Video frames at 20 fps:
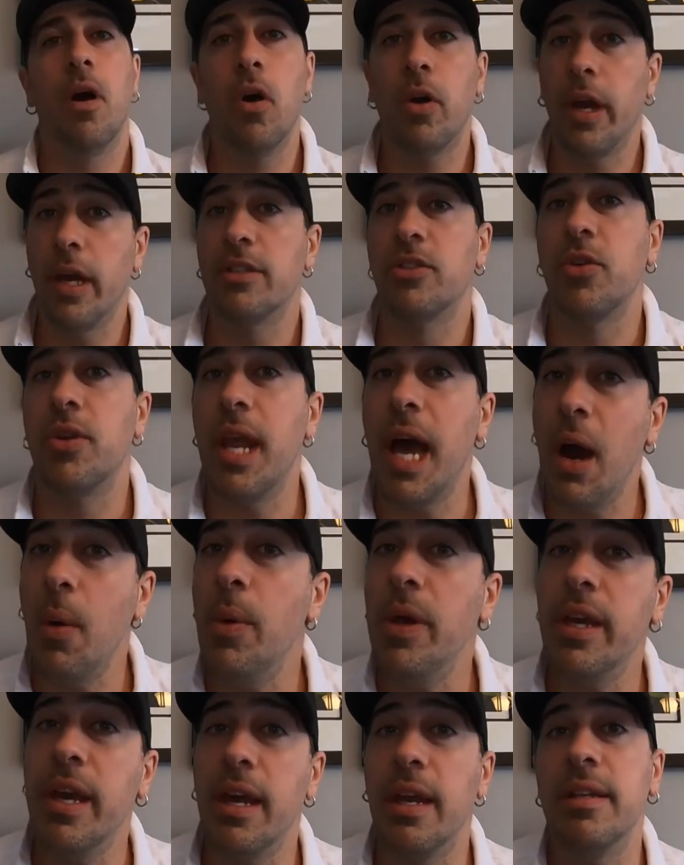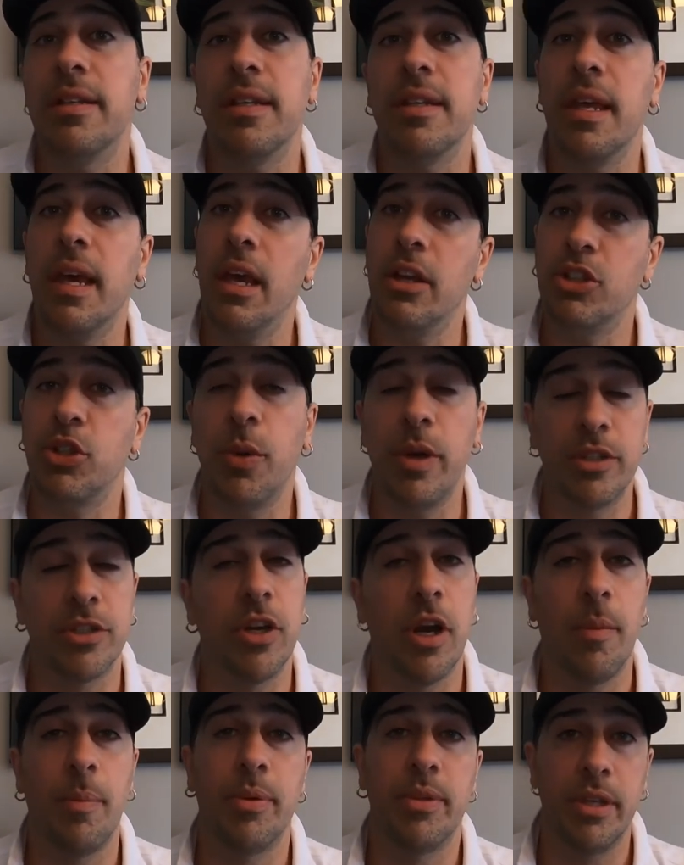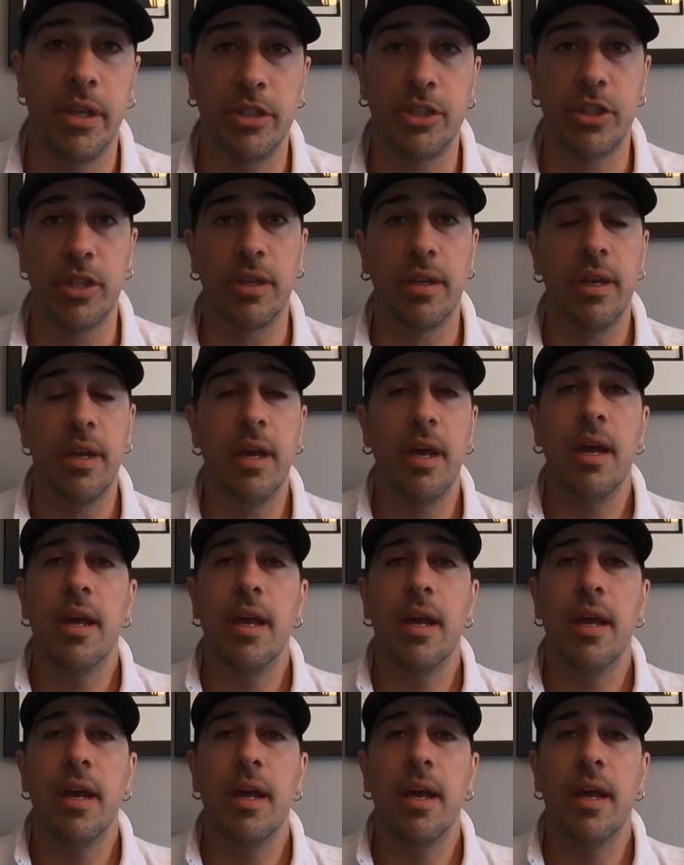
Okay, so now we get into the HOH competition.